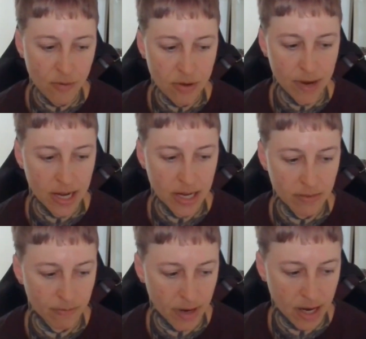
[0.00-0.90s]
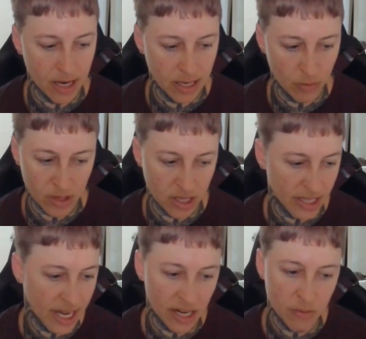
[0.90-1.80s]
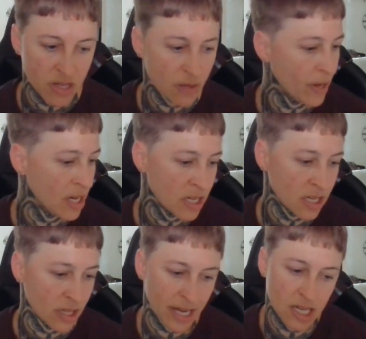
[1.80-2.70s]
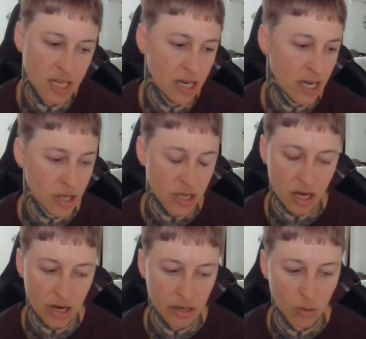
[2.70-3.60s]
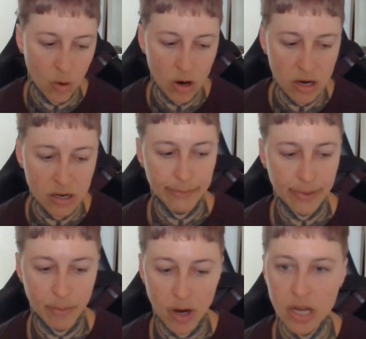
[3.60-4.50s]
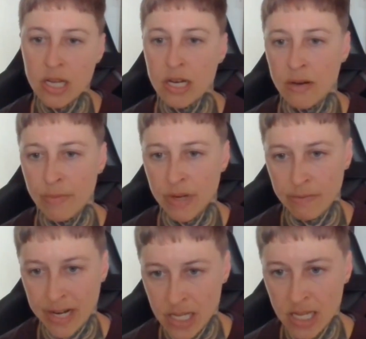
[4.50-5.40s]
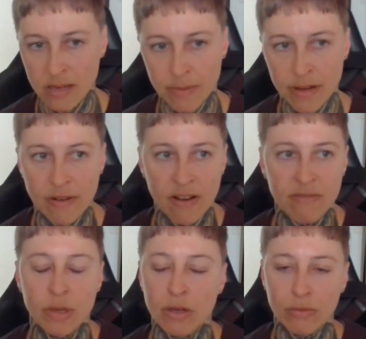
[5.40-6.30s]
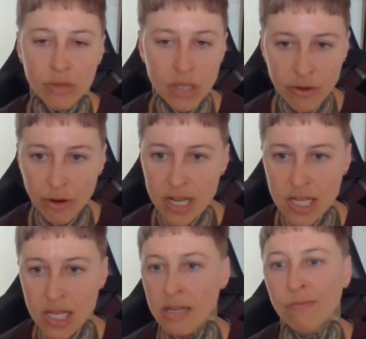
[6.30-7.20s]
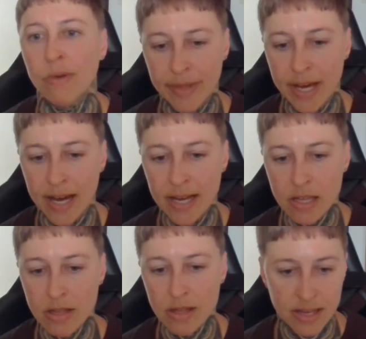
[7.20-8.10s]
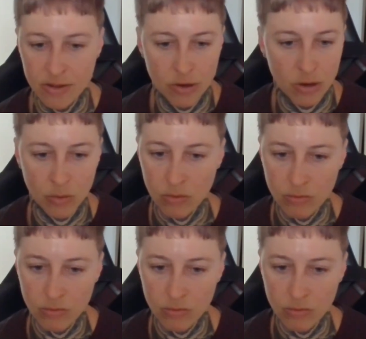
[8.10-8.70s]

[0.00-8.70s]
with my within the cannabis space, like I said, I just got an award. My marketing company, my team, I've built a really great team that you know,